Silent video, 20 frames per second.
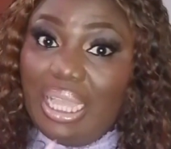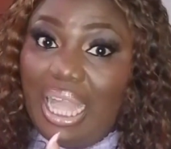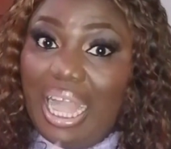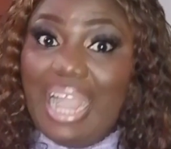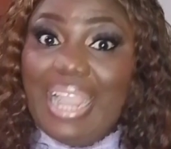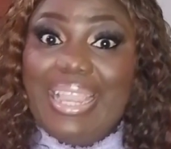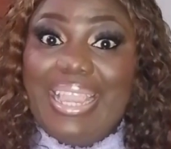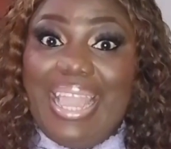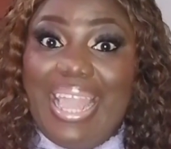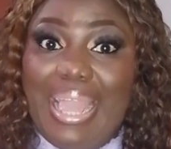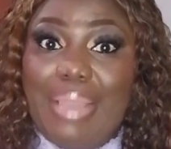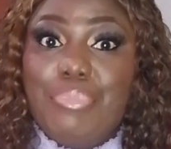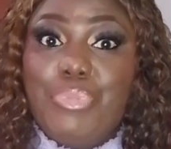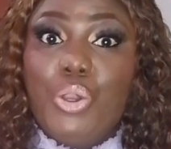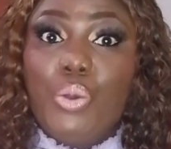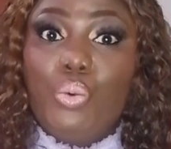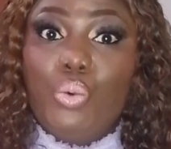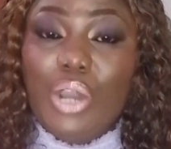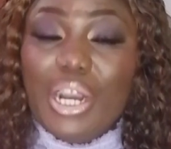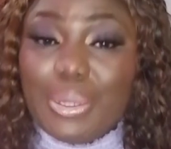I am
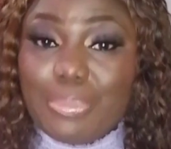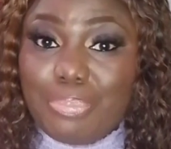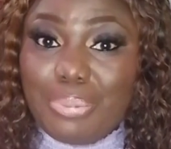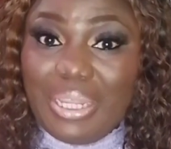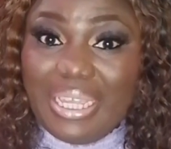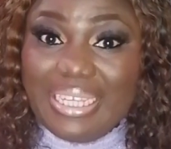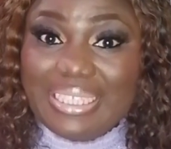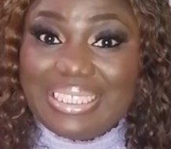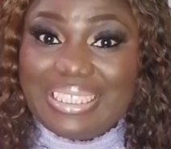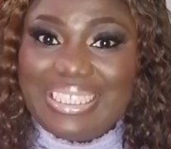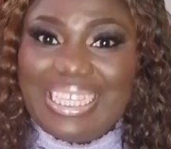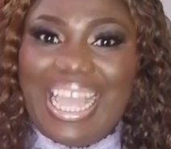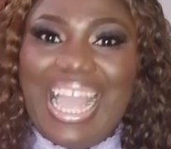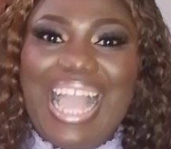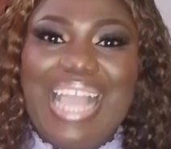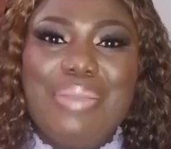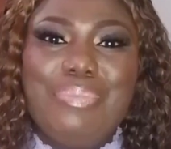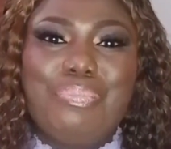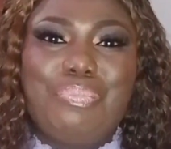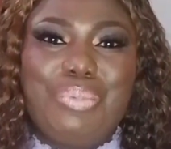your workplace
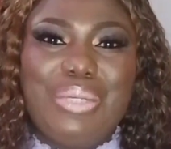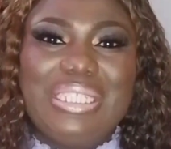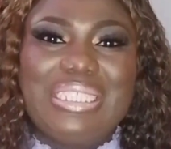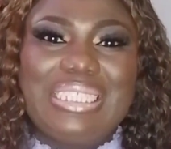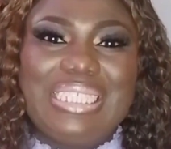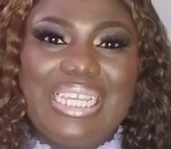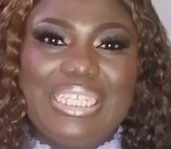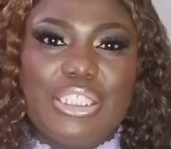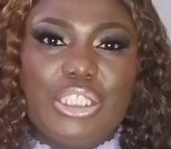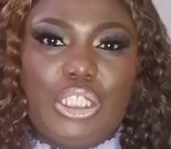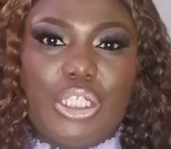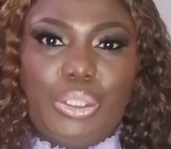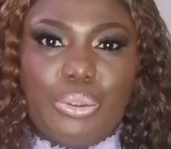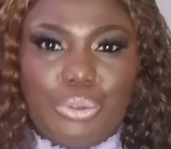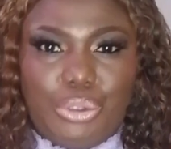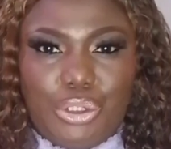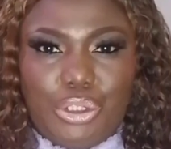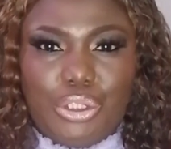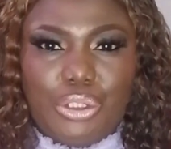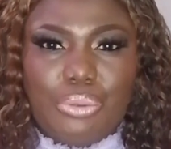and business
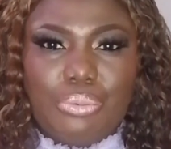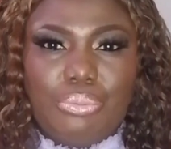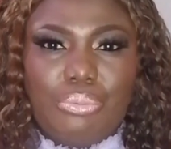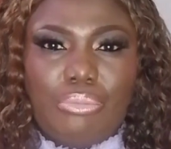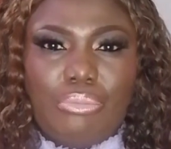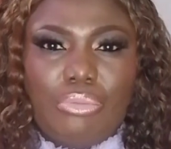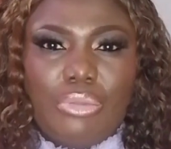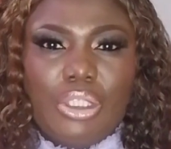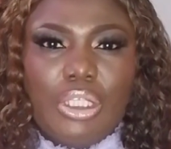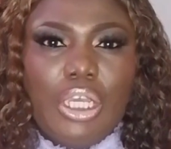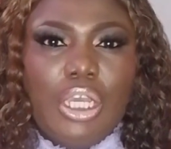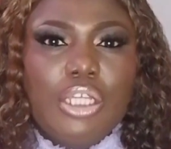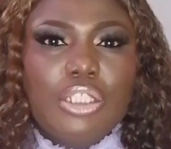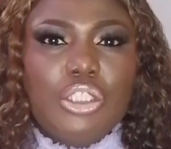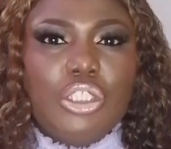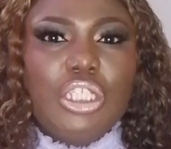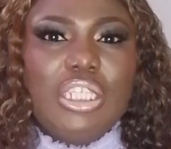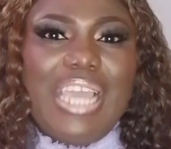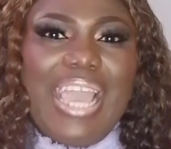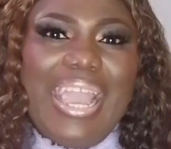coach.
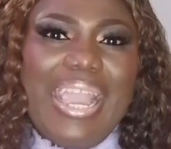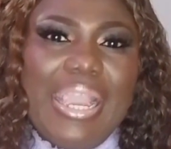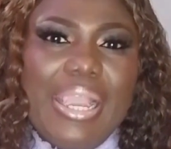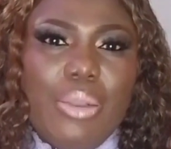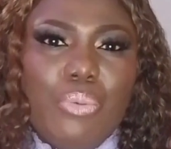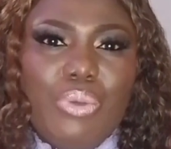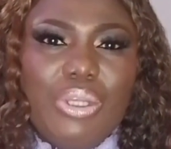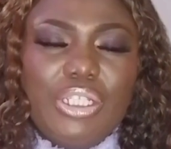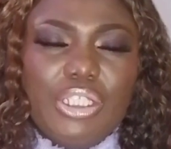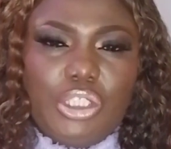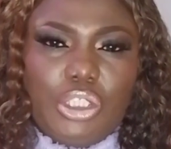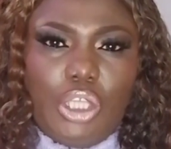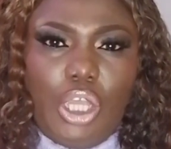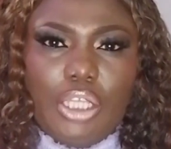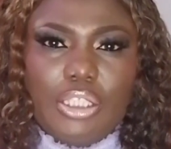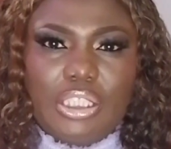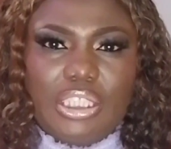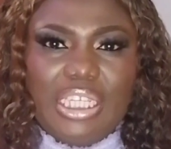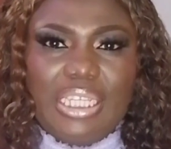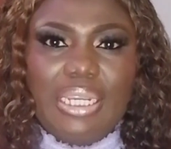Today, we're
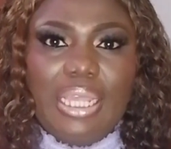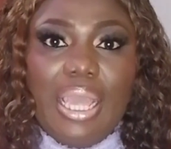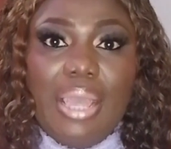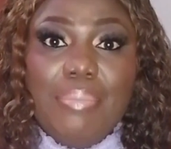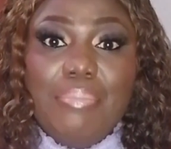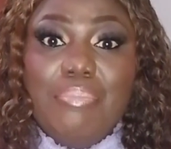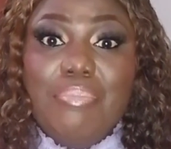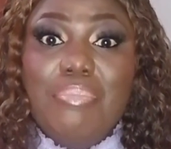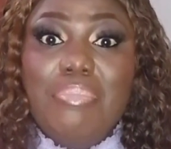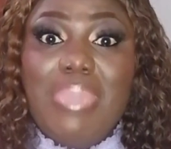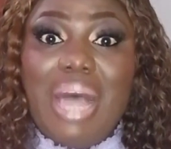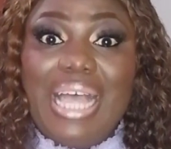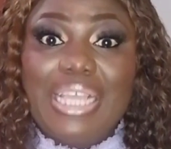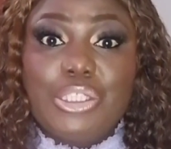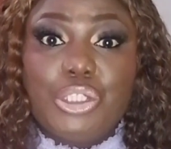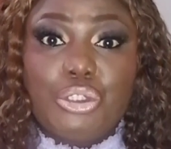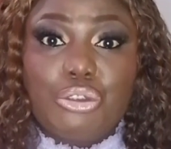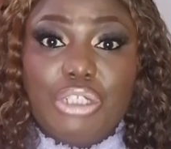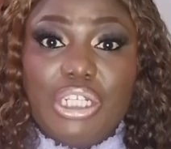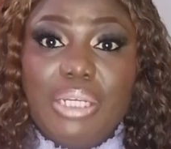discussing
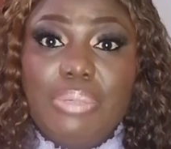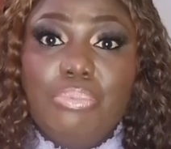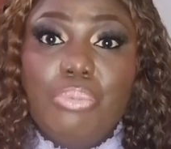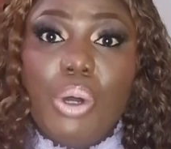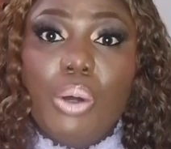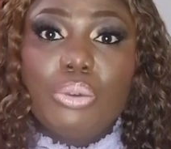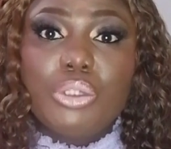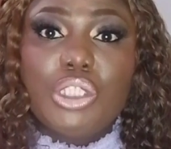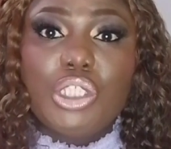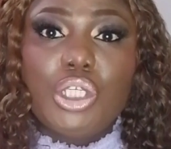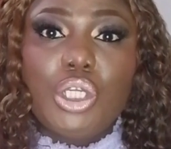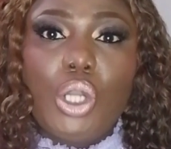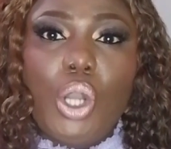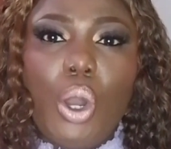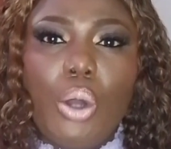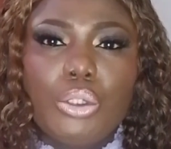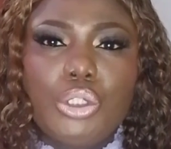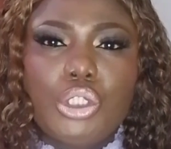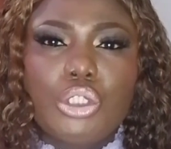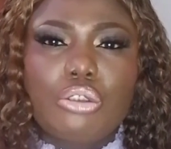mastering
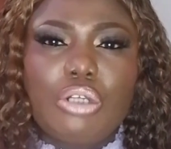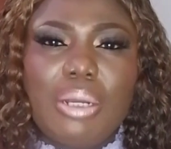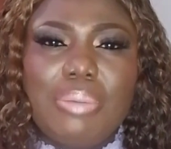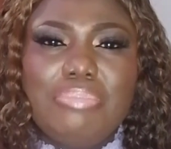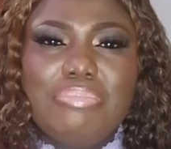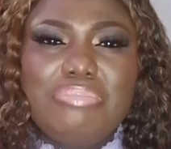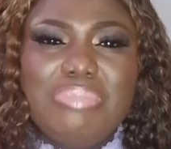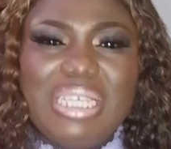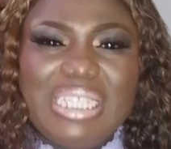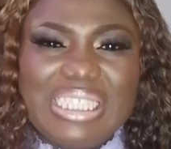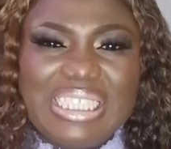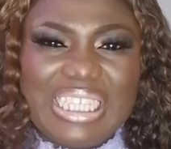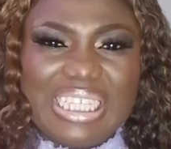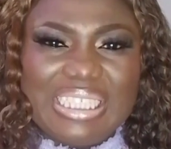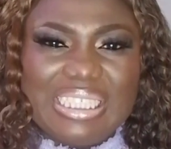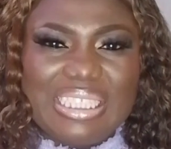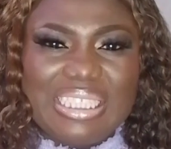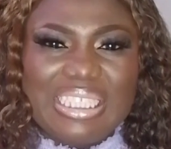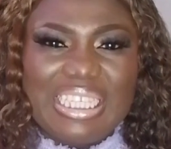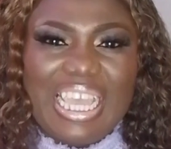multicultural
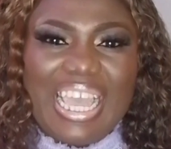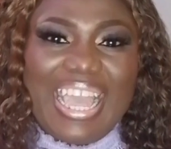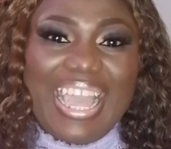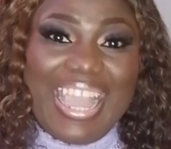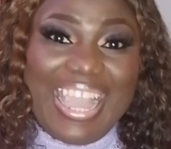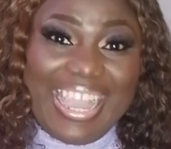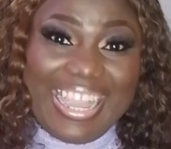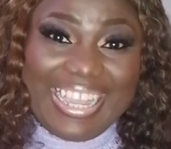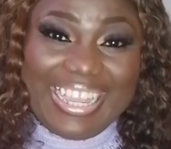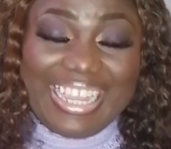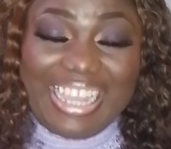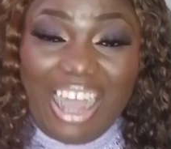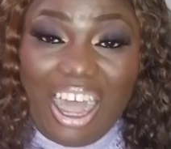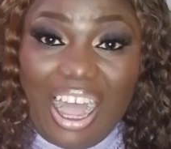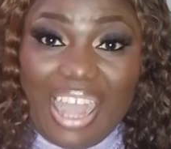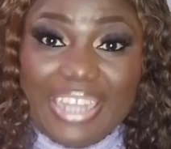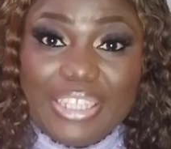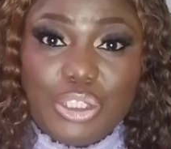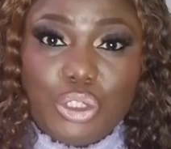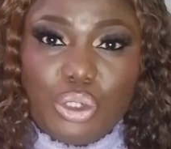meetings, a
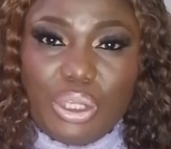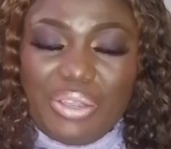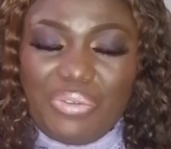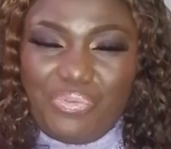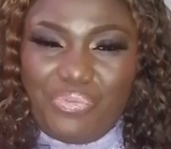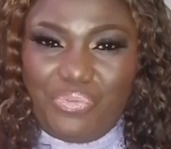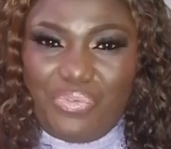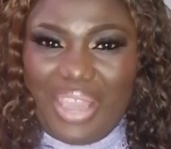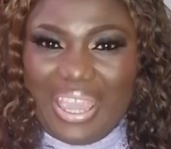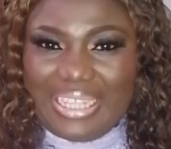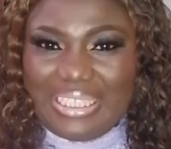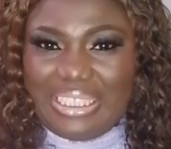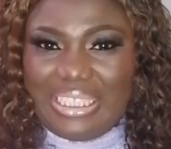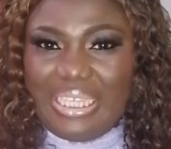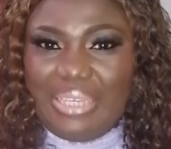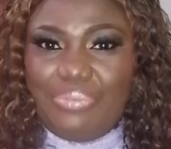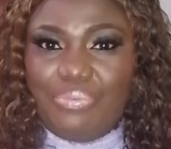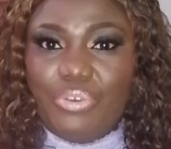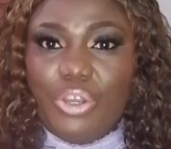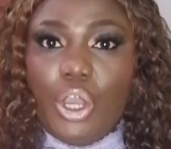guide to
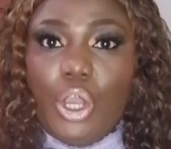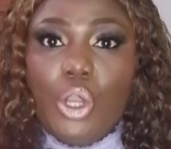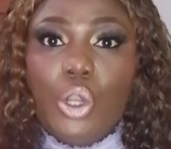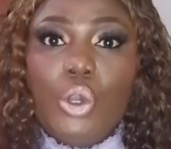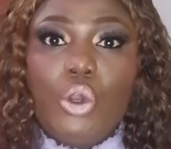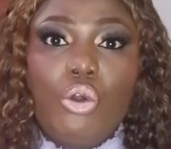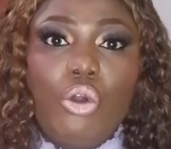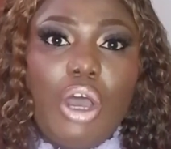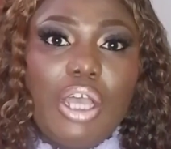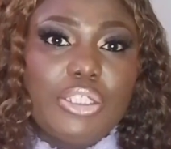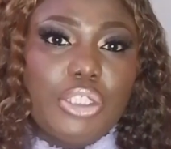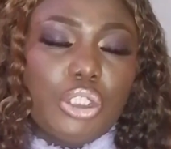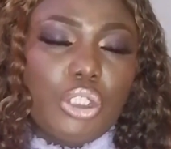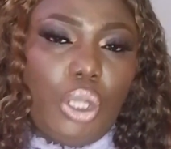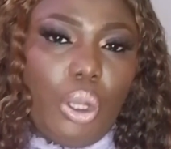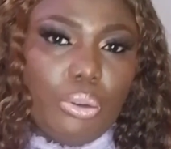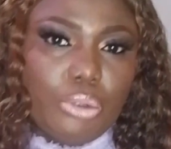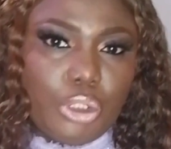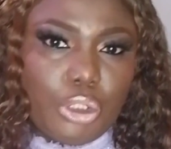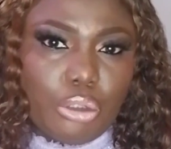effective
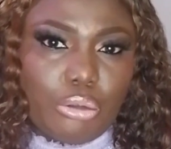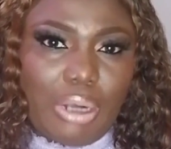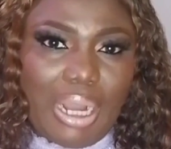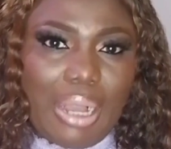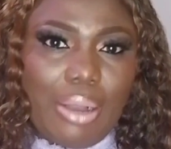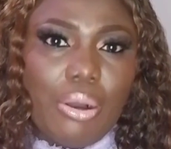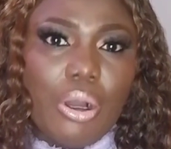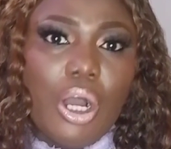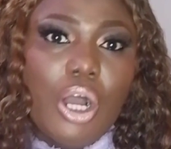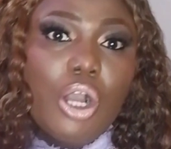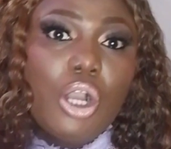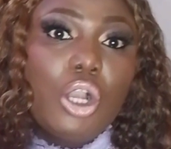cross-cultural